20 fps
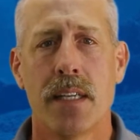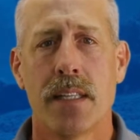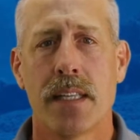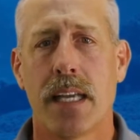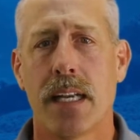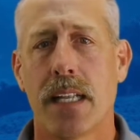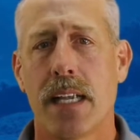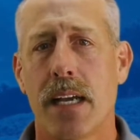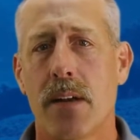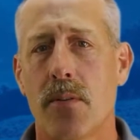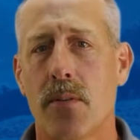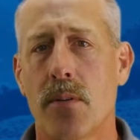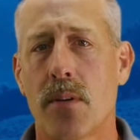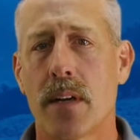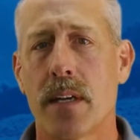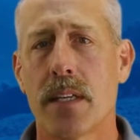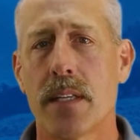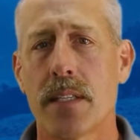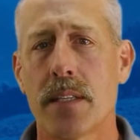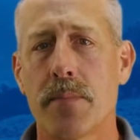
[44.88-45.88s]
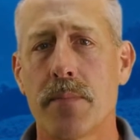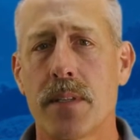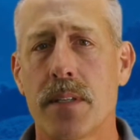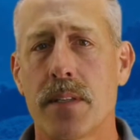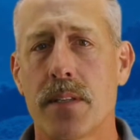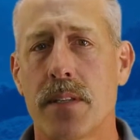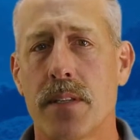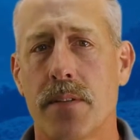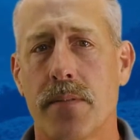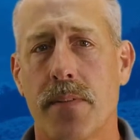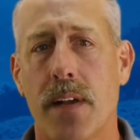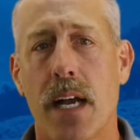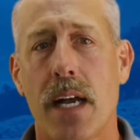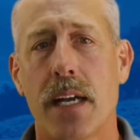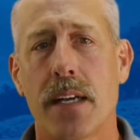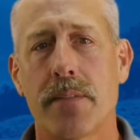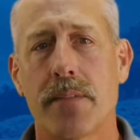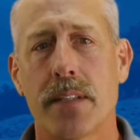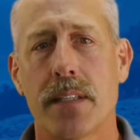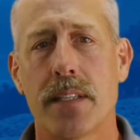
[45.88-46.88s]
that allow organisms to
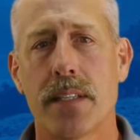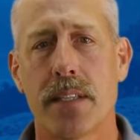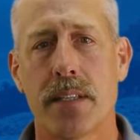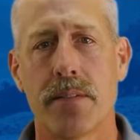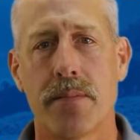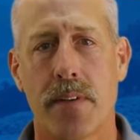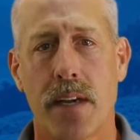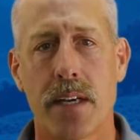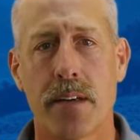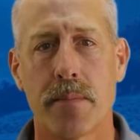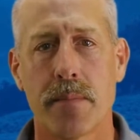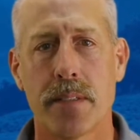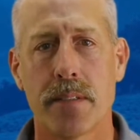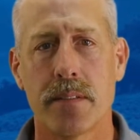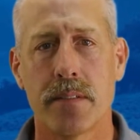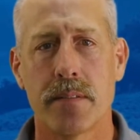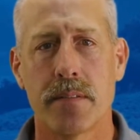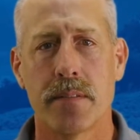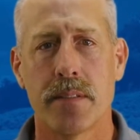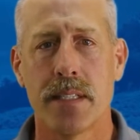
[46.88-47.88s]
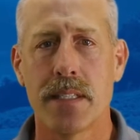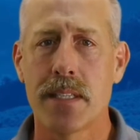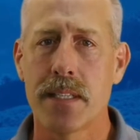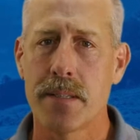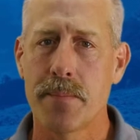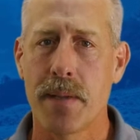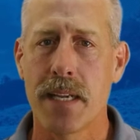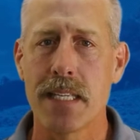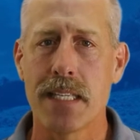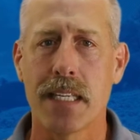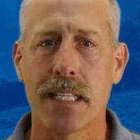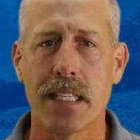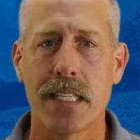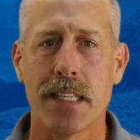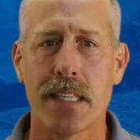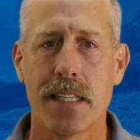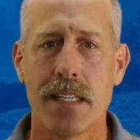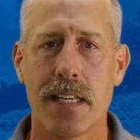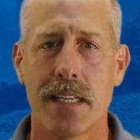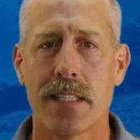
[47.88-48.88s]
survive in this environment. This is basically
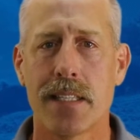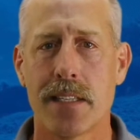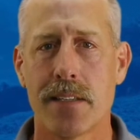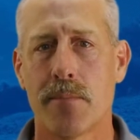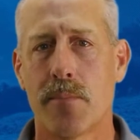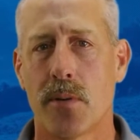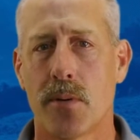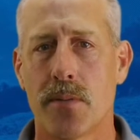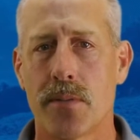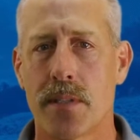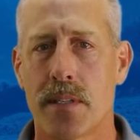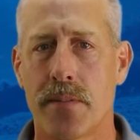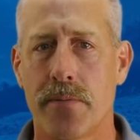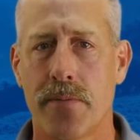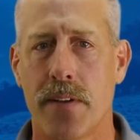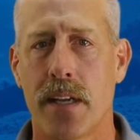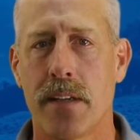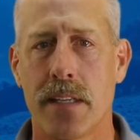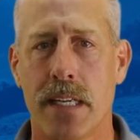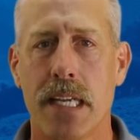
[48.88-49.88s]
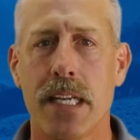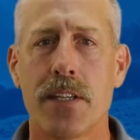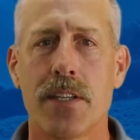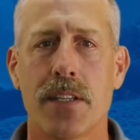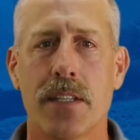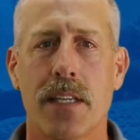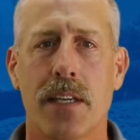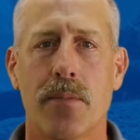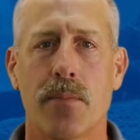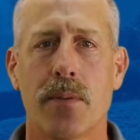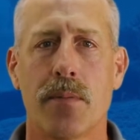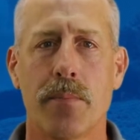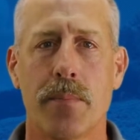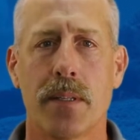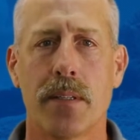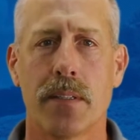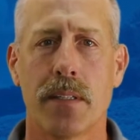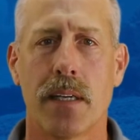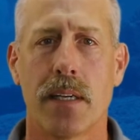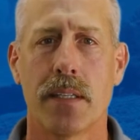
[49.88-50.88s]
the nuts and bolts, the foundation that we'll
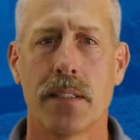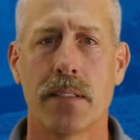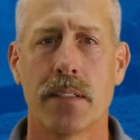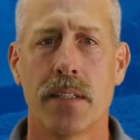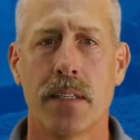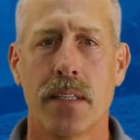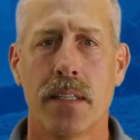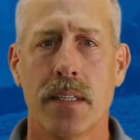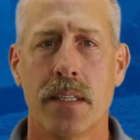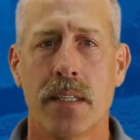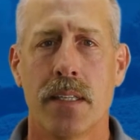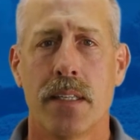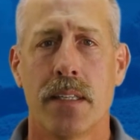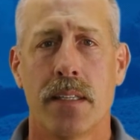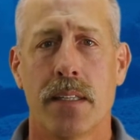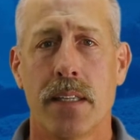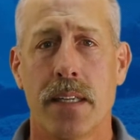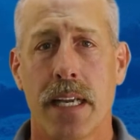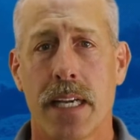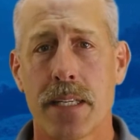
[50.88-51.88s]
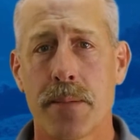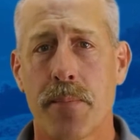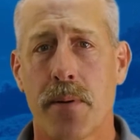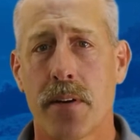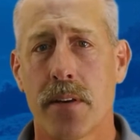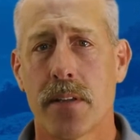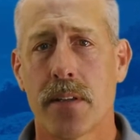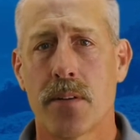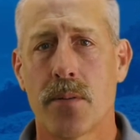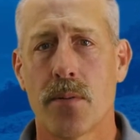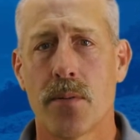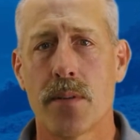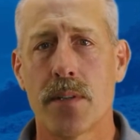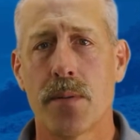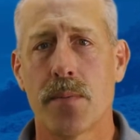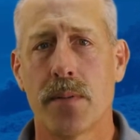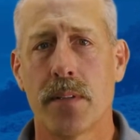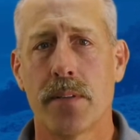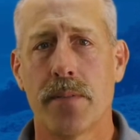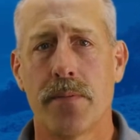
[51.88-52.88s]
build on. The next part of the
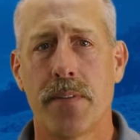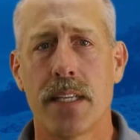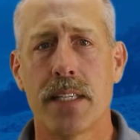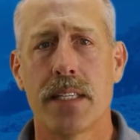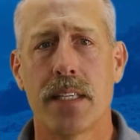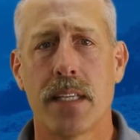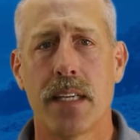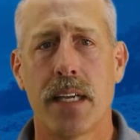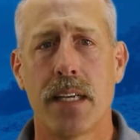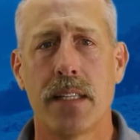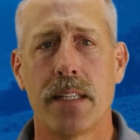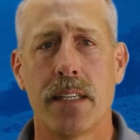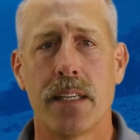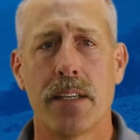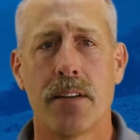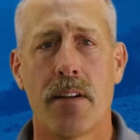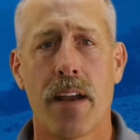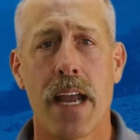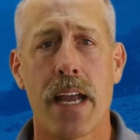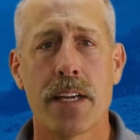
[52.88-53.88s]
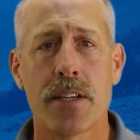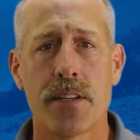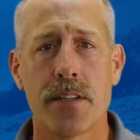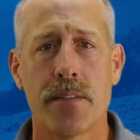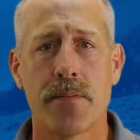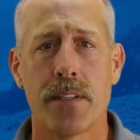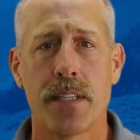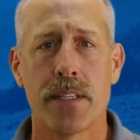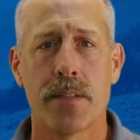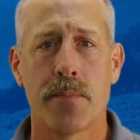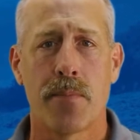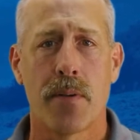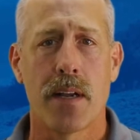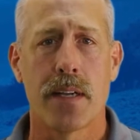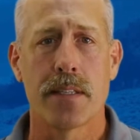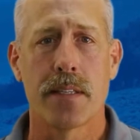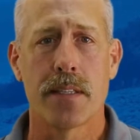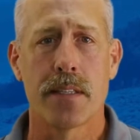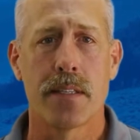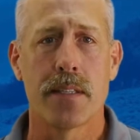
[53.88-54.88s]
course will investigate the interaction of these
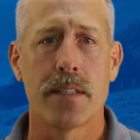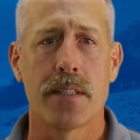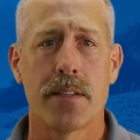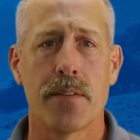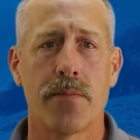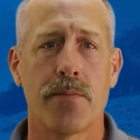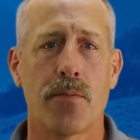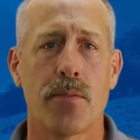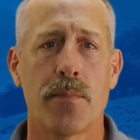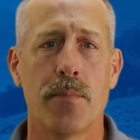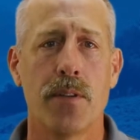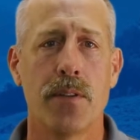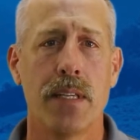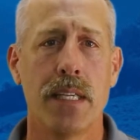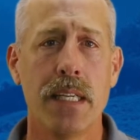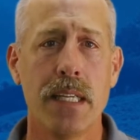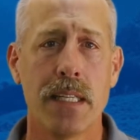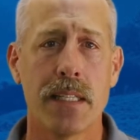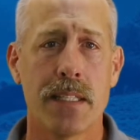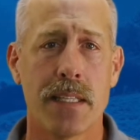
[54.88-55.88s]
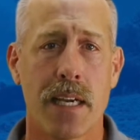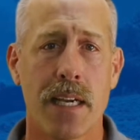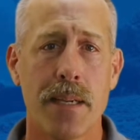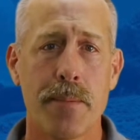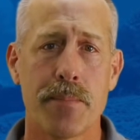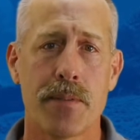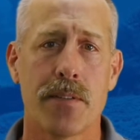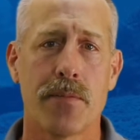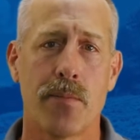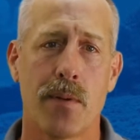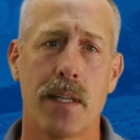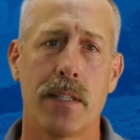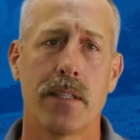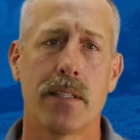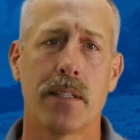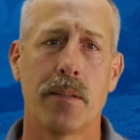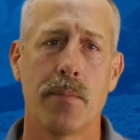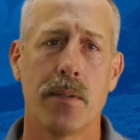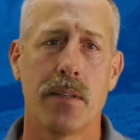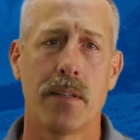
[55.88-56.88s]
processes to form unique types of
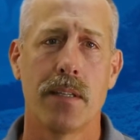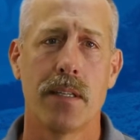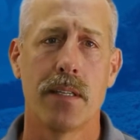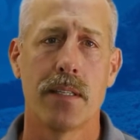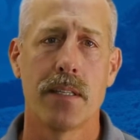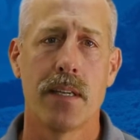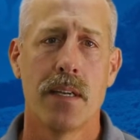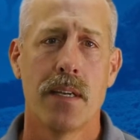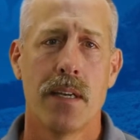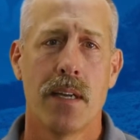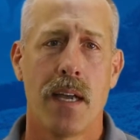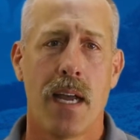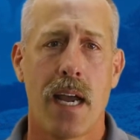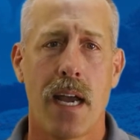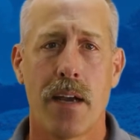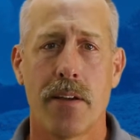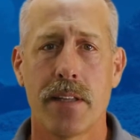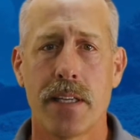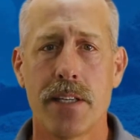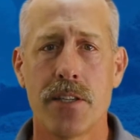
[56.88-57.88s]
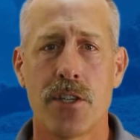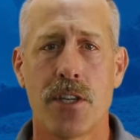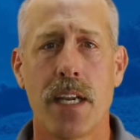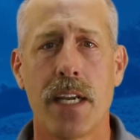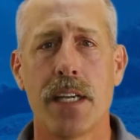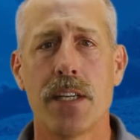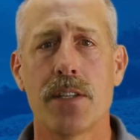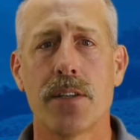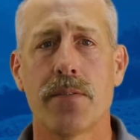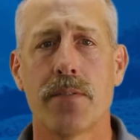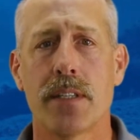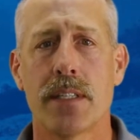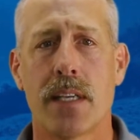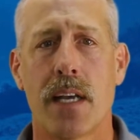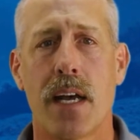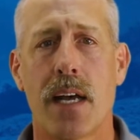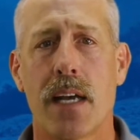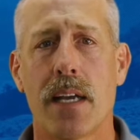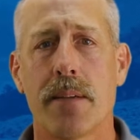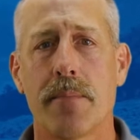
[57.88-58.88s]
wetland communities, how they change over
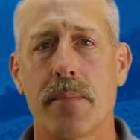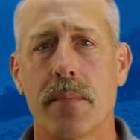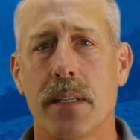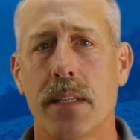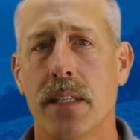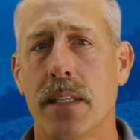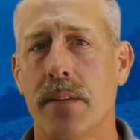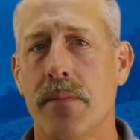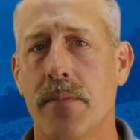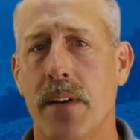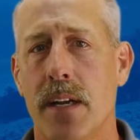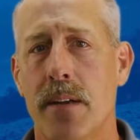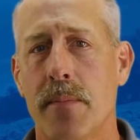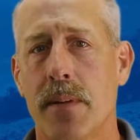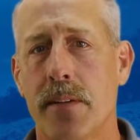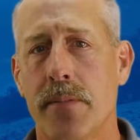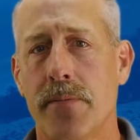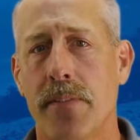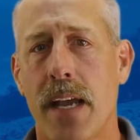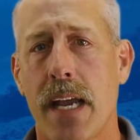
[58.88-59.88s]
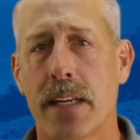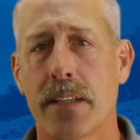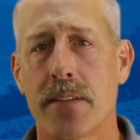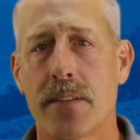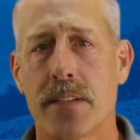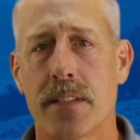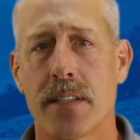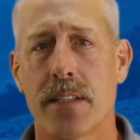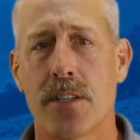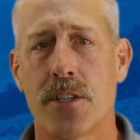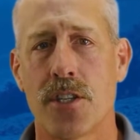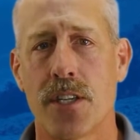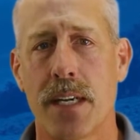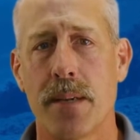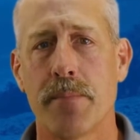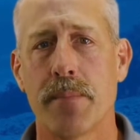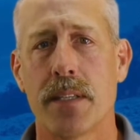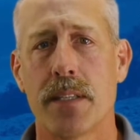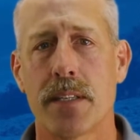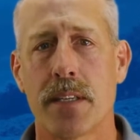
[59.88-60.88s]
time, and the environmental factors that
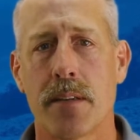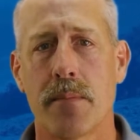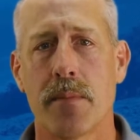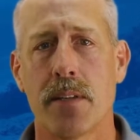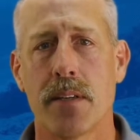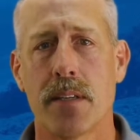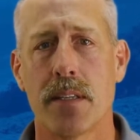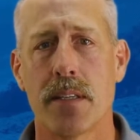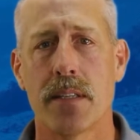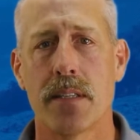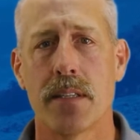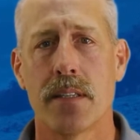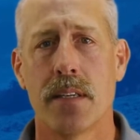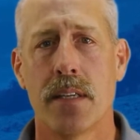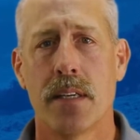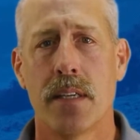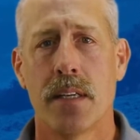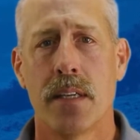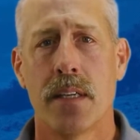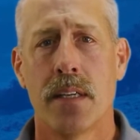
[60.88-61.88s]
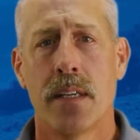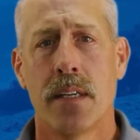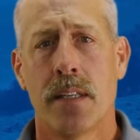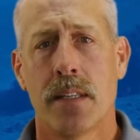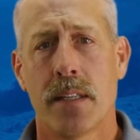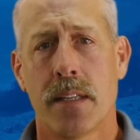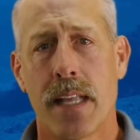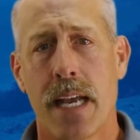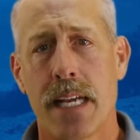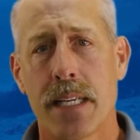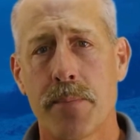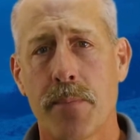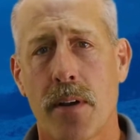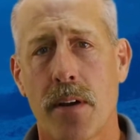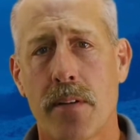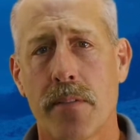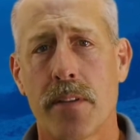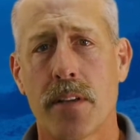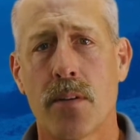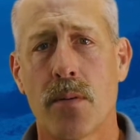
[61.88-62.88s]
shape these communities. The last
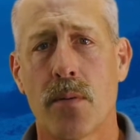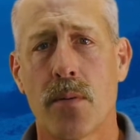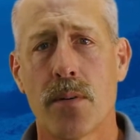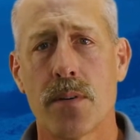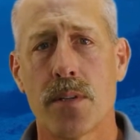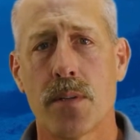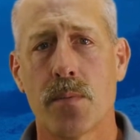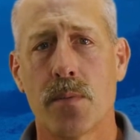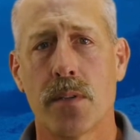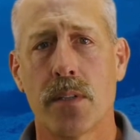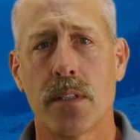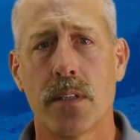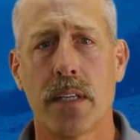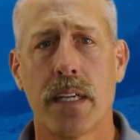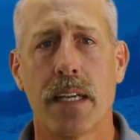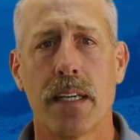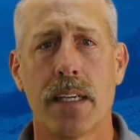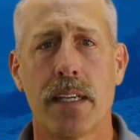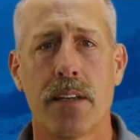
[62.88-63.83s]
part of the course will look at